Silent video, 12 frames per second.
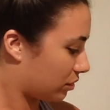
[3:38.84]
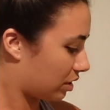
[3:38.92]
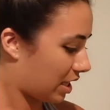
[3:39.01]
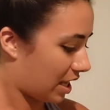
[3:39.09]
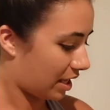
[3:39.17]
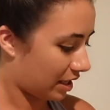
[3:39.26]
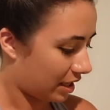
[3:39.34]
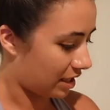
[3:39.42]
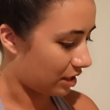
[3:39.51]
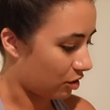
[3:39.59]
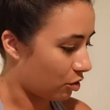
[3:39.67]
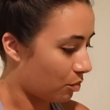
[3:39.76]
I can't get
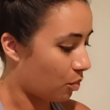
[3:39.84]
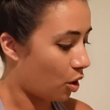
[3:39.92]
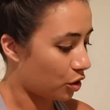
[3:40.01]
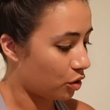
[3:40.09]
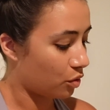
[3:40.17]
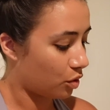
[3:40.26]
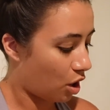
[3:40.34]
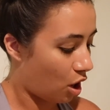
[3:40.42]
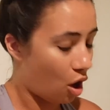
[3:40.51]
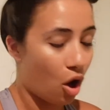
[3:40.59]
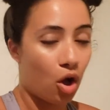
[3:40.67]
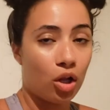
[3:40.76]
it up. What you
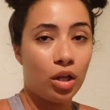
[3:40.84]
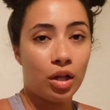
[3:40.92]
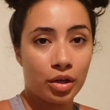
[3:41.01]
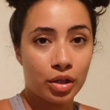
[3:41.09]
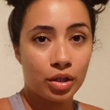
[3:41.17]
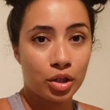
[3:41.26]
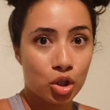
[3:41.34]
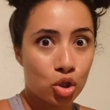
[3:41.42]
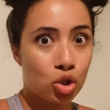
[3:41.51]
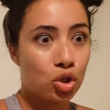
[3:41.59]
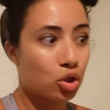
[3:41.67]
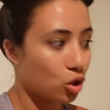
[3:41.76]
call
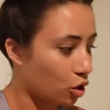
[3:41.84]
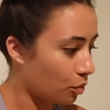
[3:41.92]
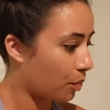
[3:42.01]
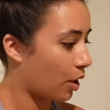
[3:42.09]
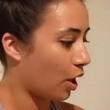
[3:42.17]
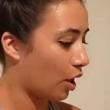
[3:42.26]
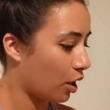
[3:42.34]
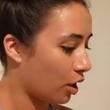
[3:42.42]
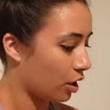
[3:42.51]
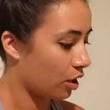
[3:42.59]
super